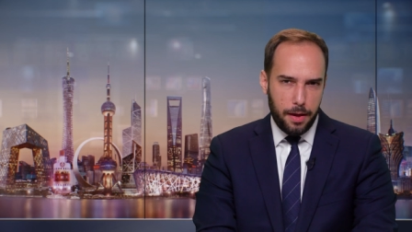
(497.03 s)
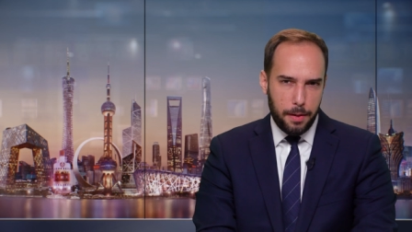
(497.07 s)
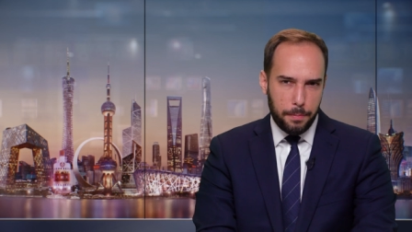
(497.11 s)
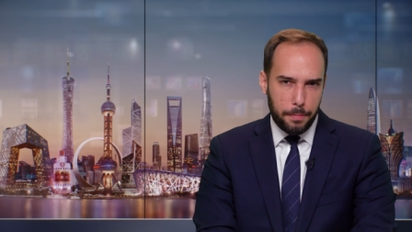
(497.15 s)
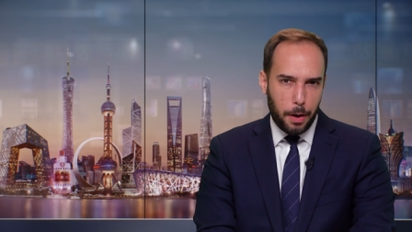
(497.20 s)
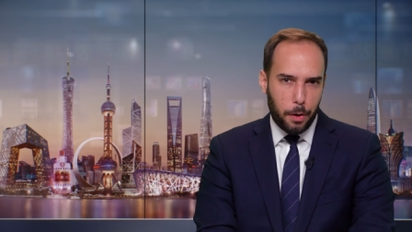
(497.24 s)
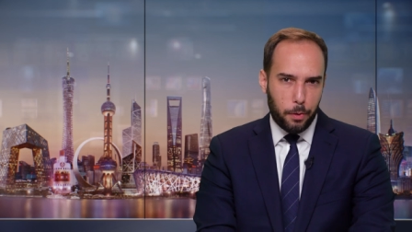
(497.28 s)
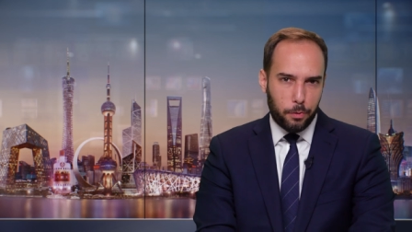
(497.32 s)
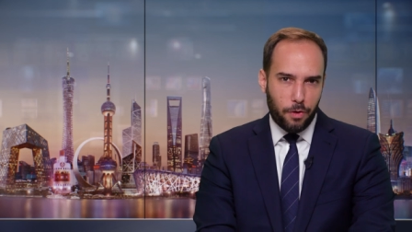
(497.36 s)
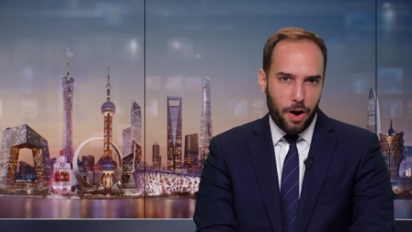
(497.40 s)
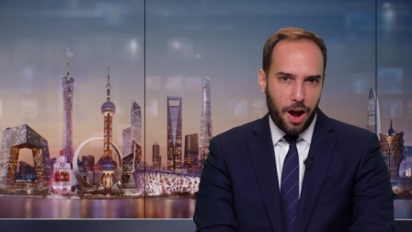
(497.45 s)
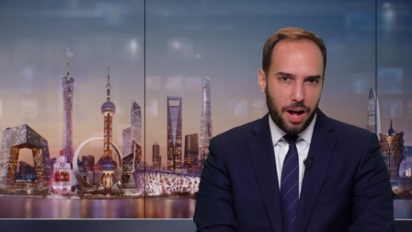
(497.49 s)

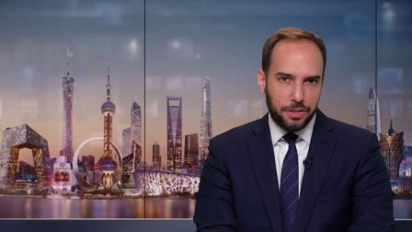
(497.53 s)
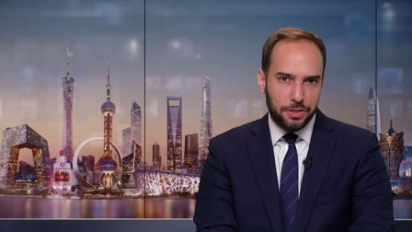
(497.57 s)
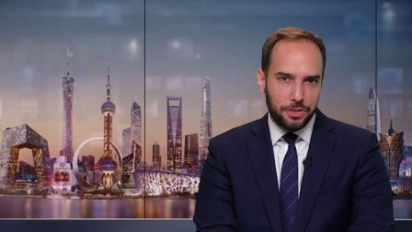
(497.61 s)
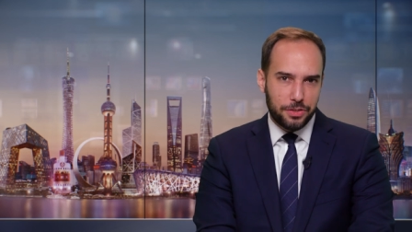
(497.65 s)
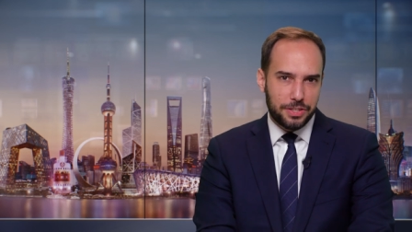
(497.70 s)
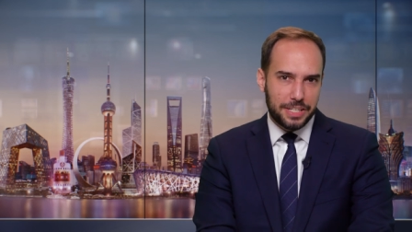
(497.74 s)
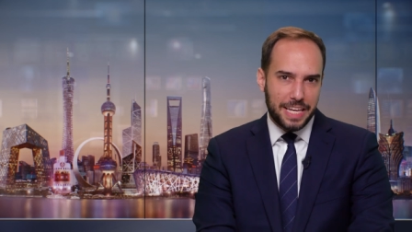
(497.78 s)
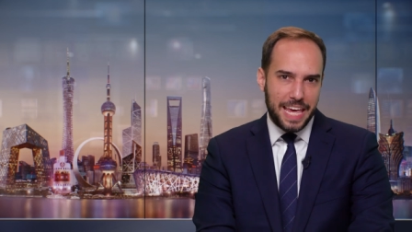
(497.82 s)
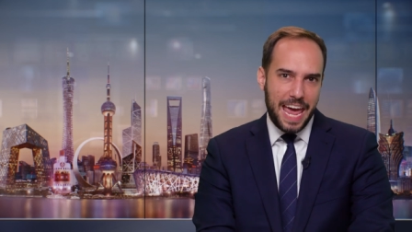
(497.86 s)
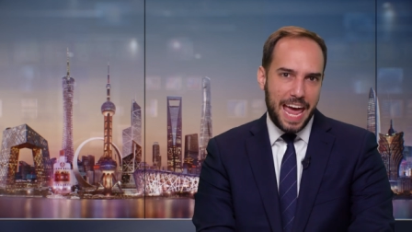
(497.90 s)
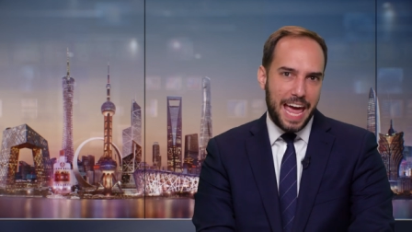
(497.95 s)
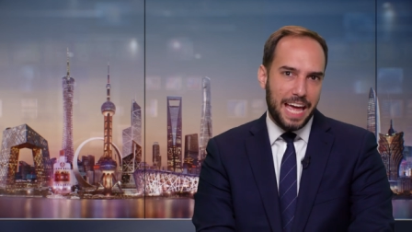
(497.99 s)
While
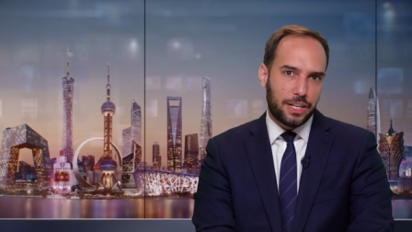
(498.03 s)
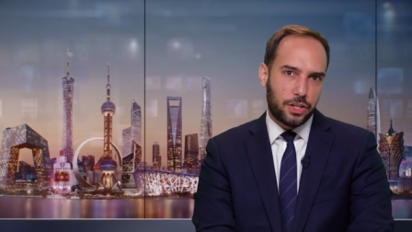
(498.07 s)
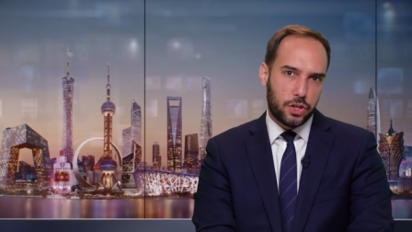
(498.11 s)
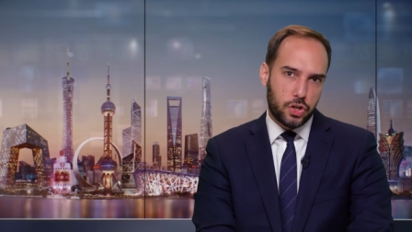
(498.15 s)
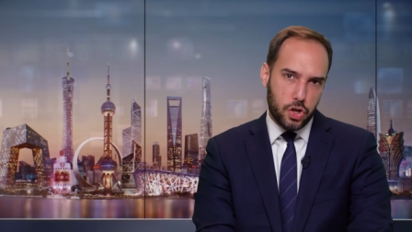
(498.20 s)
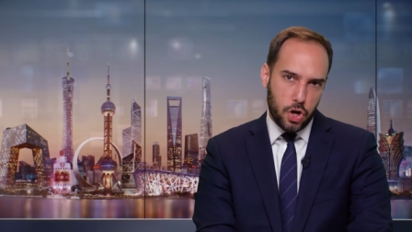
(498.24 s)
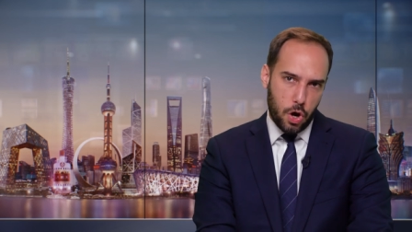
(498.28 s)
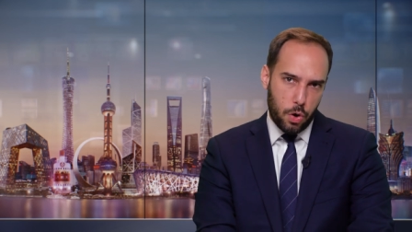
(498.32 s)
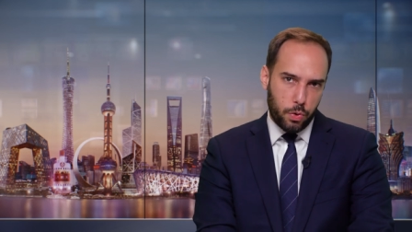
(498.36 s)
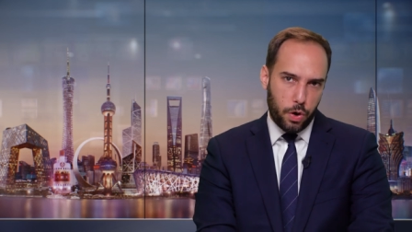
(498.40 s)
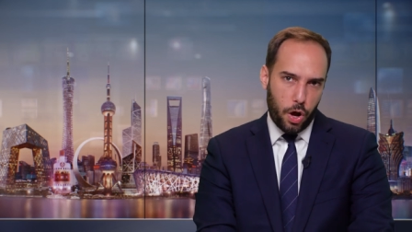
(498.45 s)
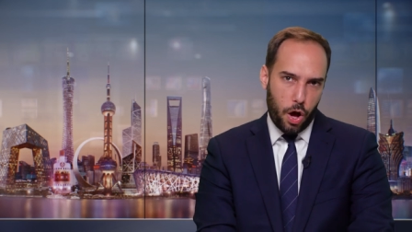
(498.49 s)
Rogers can't
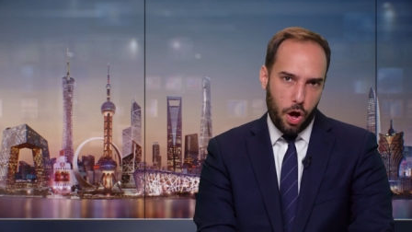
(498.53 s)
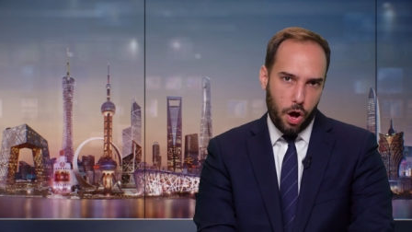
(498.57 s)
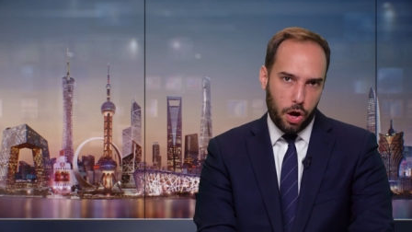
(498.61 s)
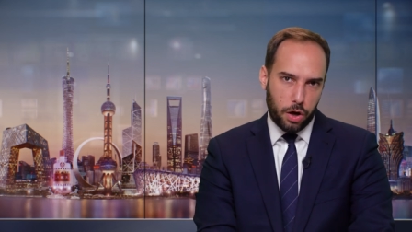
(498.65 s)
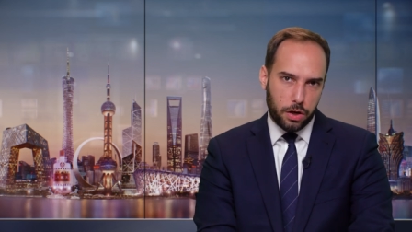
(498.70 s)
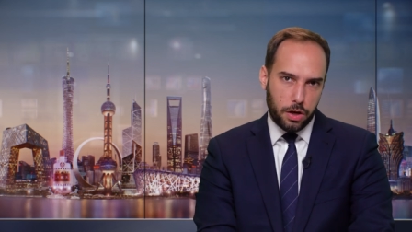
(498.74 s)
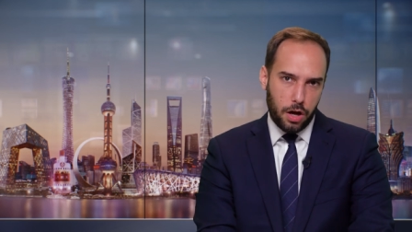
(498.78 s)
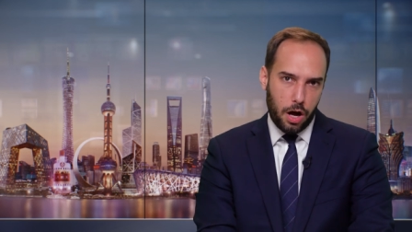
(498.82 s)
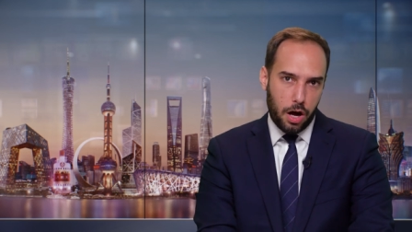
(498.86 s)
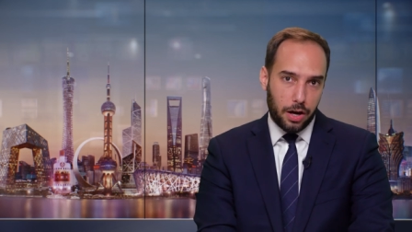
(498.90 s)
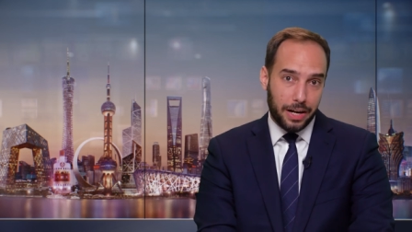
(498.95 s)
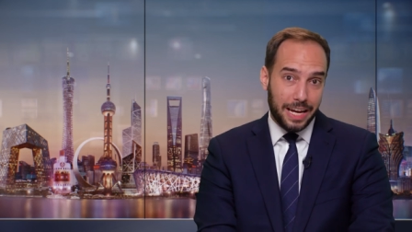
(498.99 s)
go to Hong
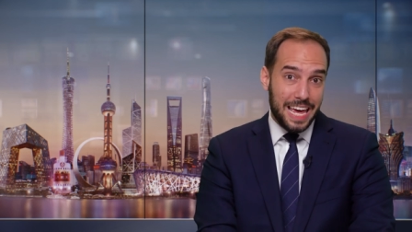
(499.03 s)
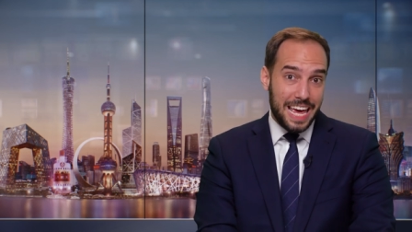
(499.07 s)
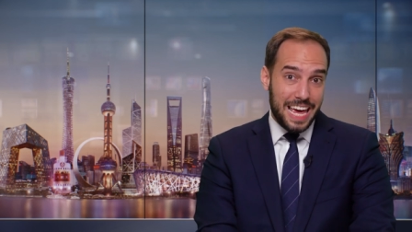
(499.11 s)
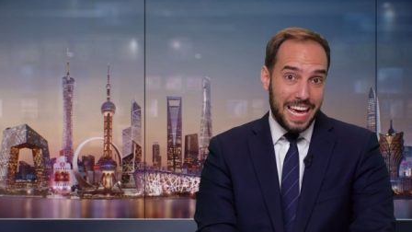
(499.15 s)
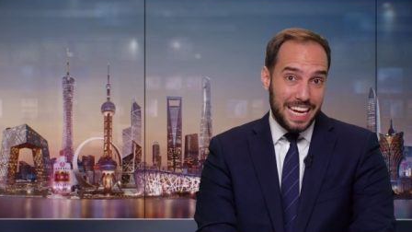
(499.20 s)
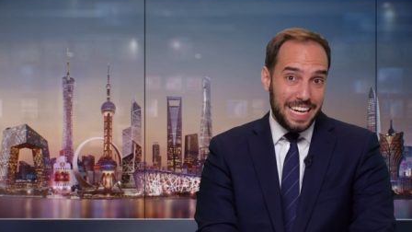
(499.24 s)
Kong,